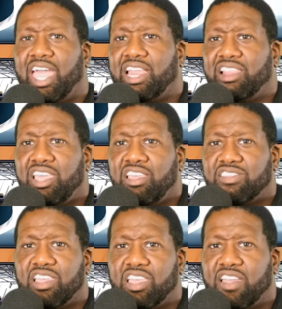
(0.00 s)
At
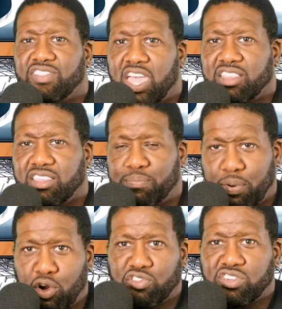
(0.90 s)
least if that
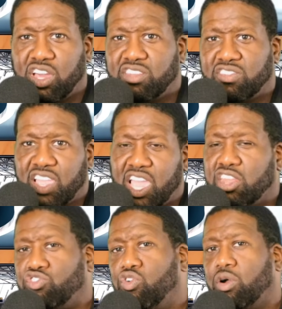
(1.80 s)
person
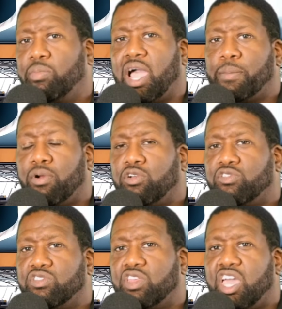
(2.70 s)
understand that you're a black person